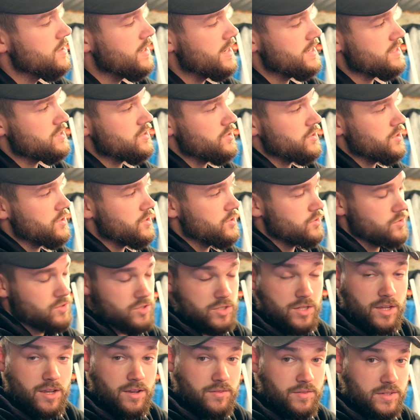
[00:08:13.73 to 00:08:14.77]
It's got a good
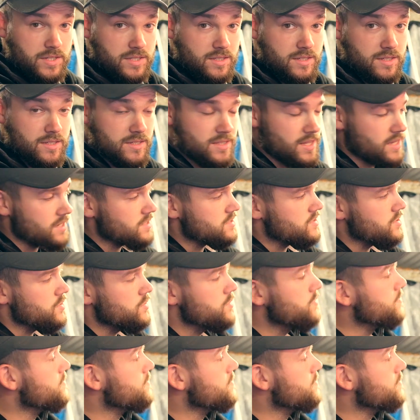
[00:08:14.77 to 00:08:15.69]
surface to stick to,